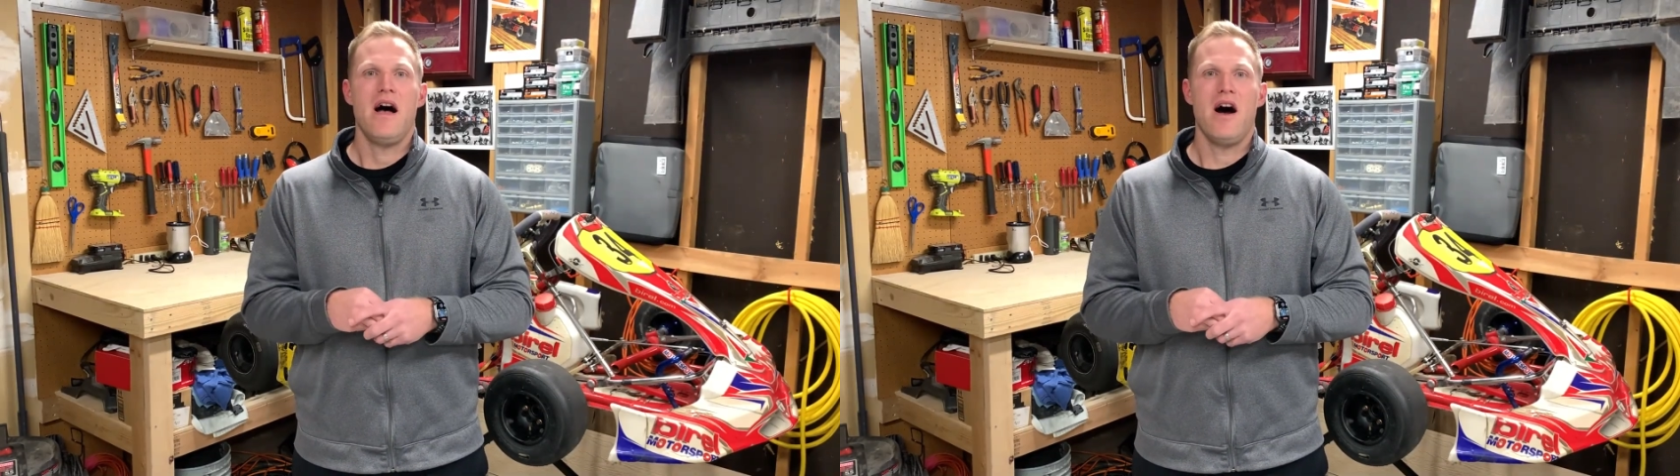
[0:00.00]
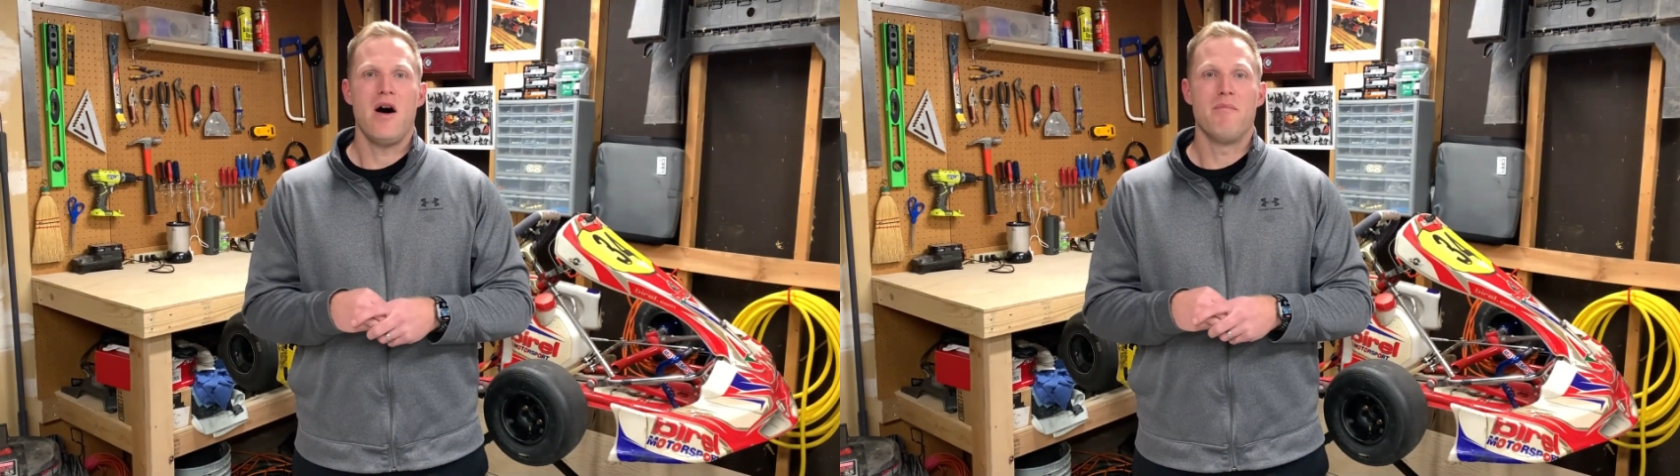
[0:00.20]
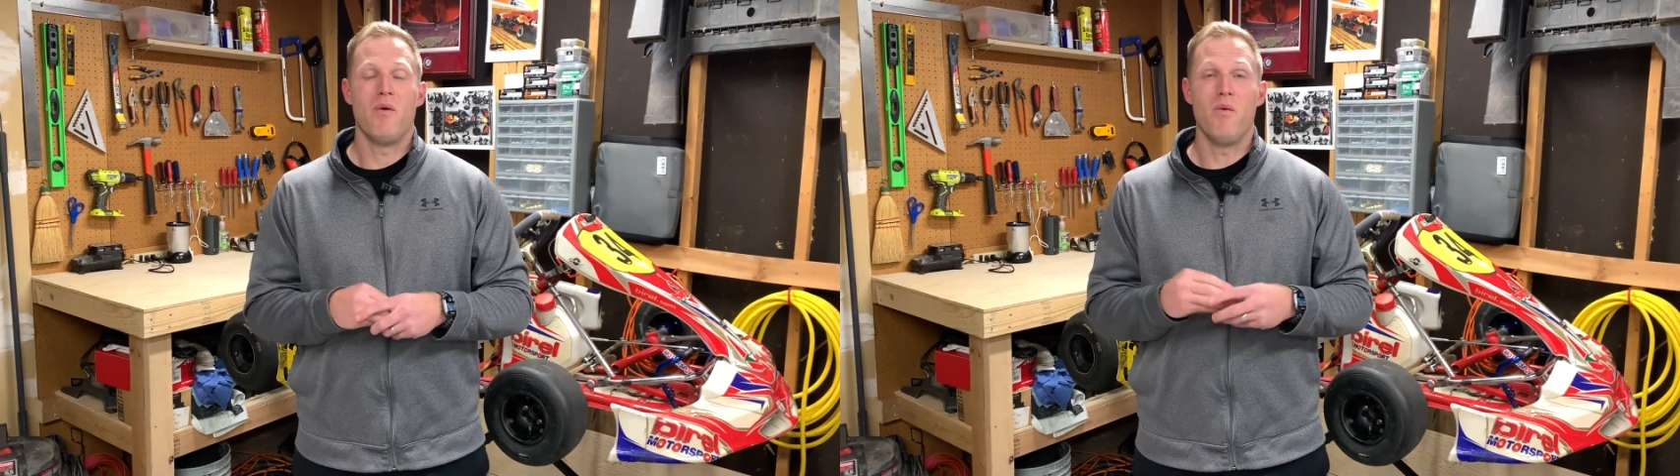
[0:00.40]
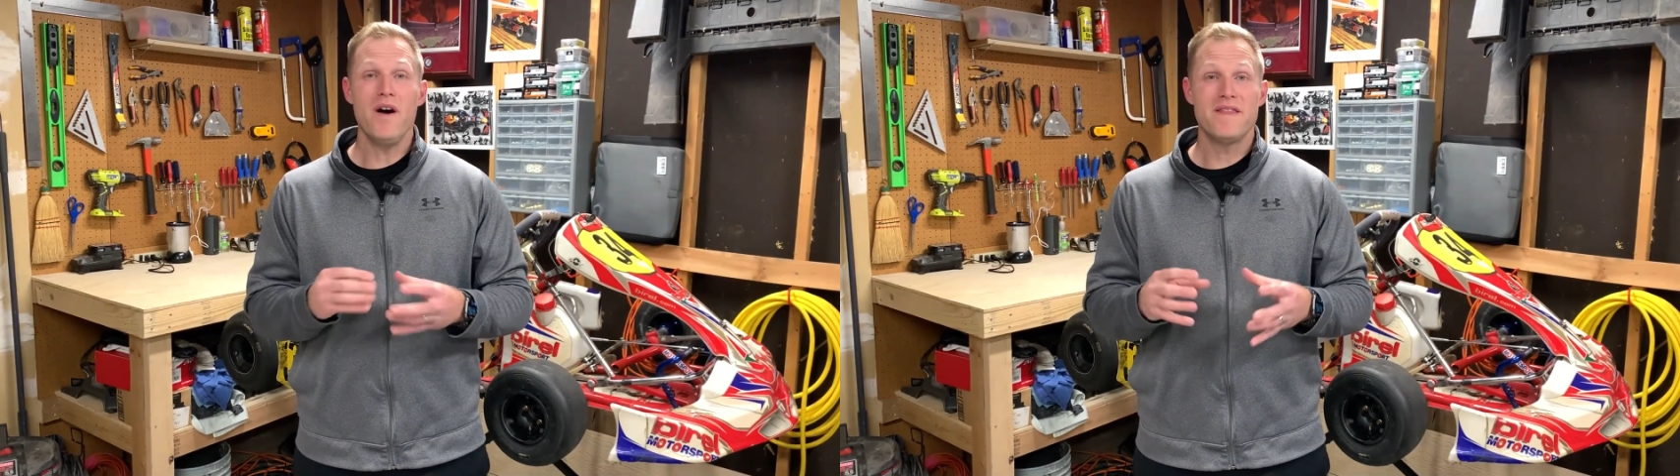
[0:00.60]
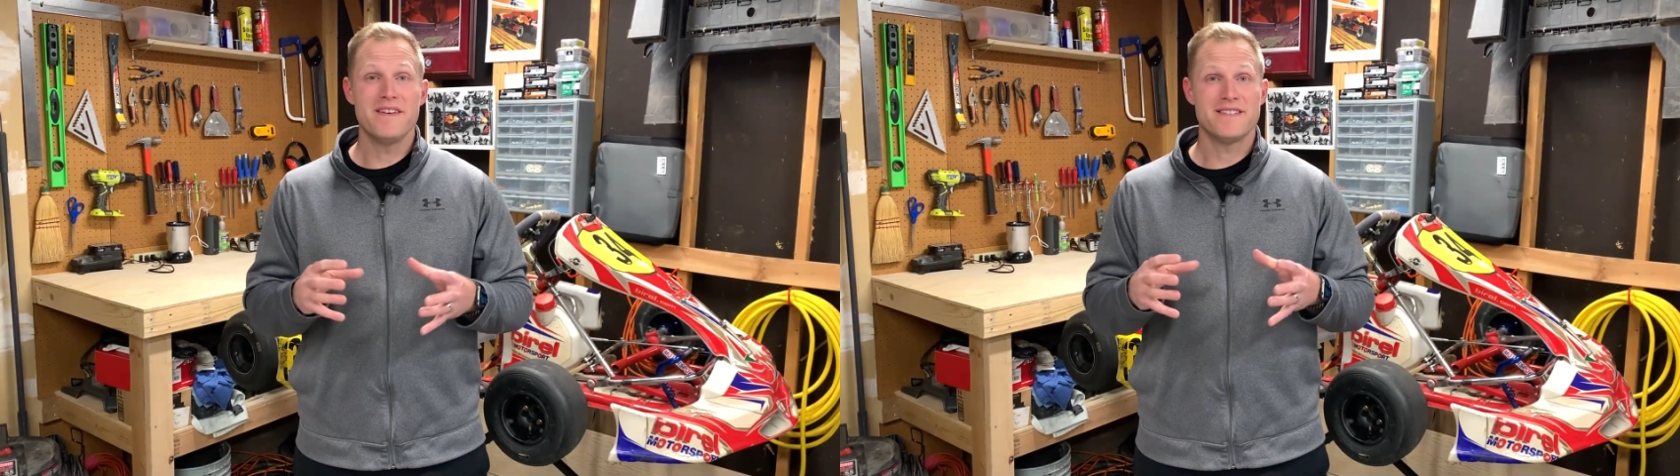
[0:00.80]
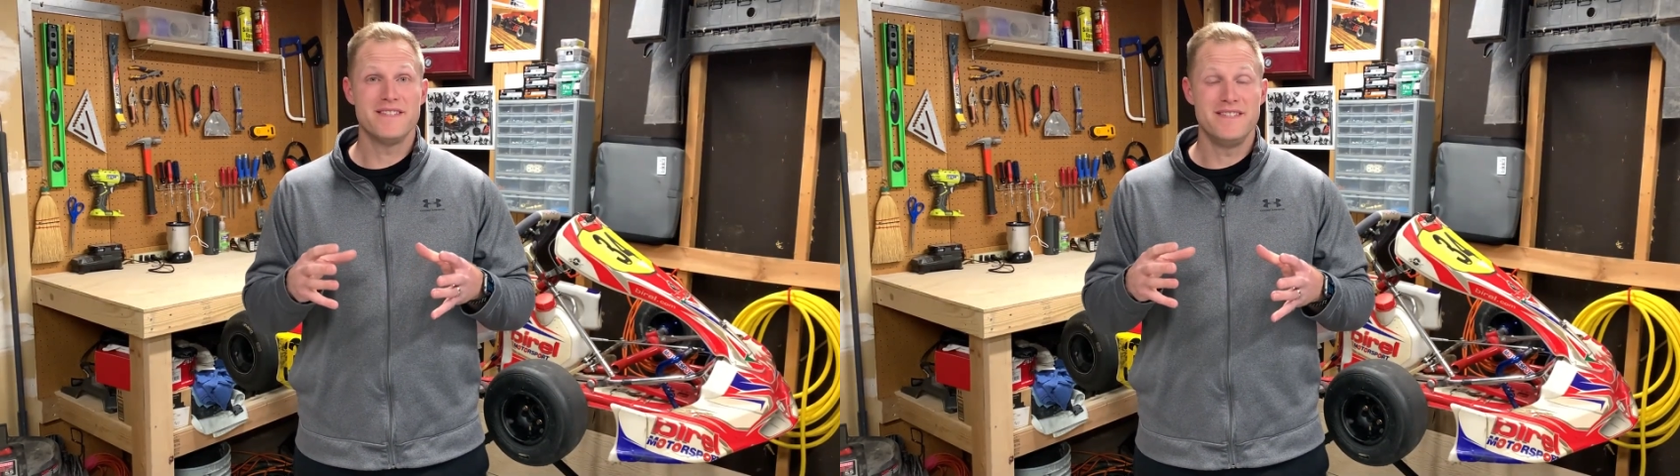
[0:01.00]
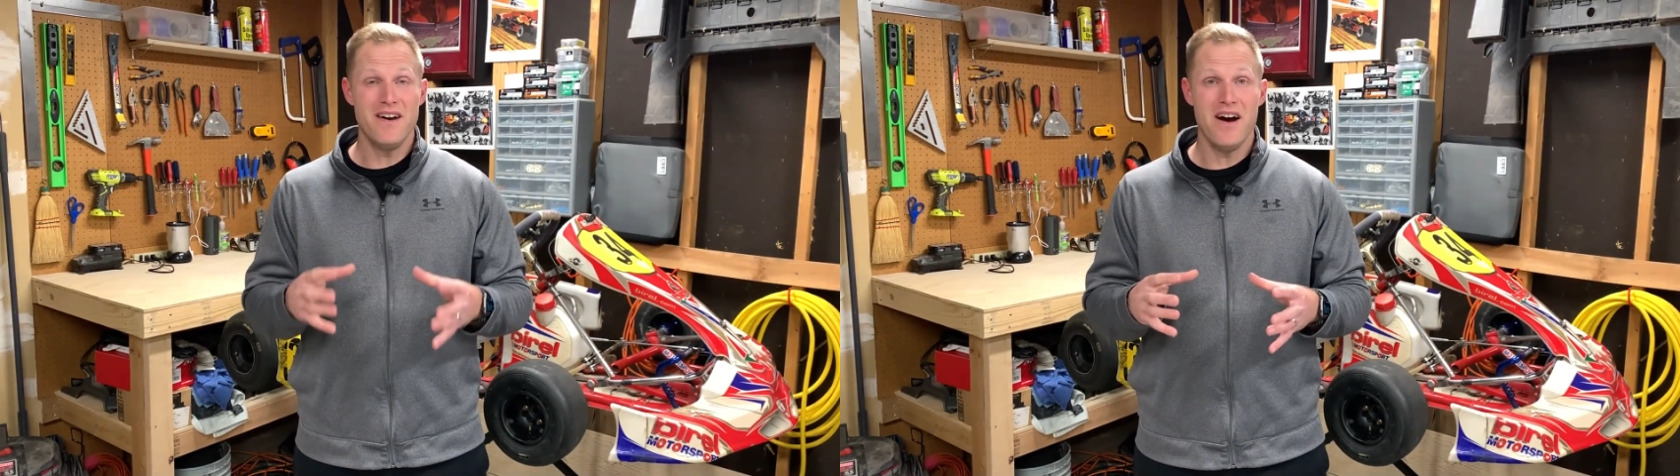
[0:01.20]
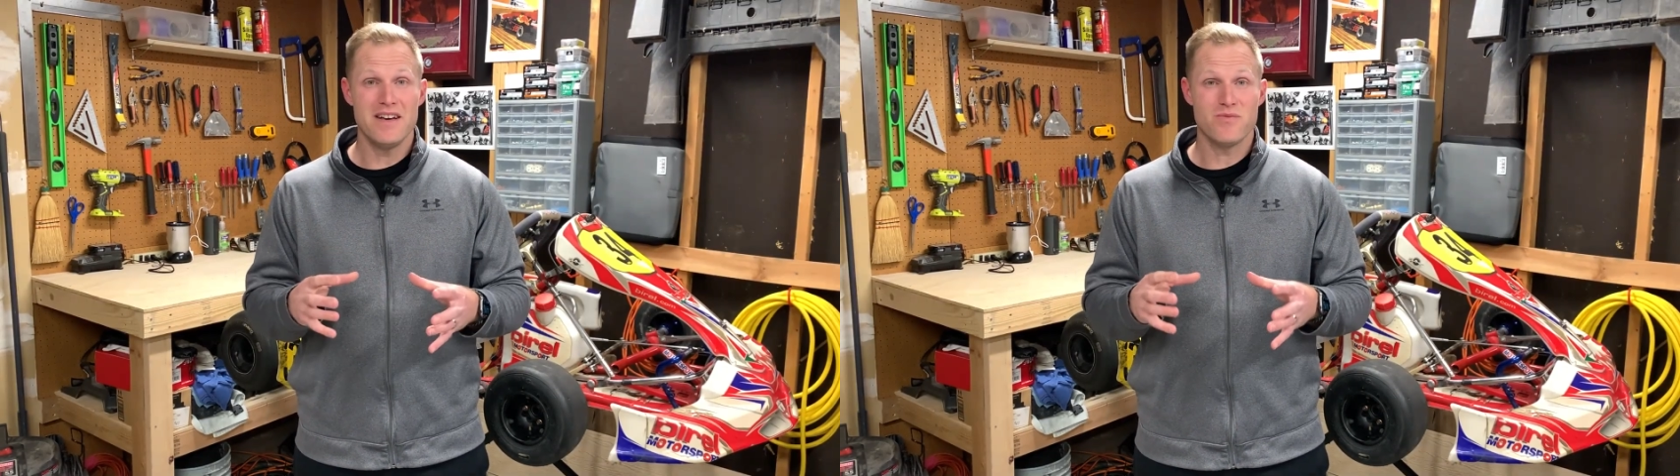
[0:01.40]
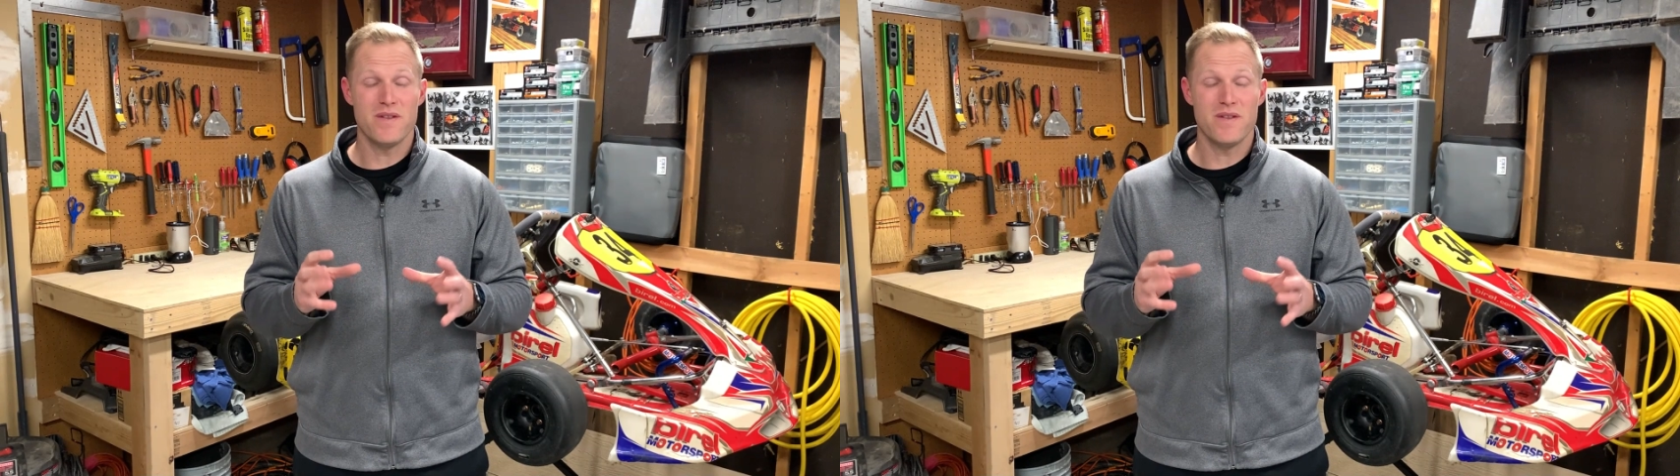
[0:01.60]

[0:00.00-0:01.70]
uh, but what this does,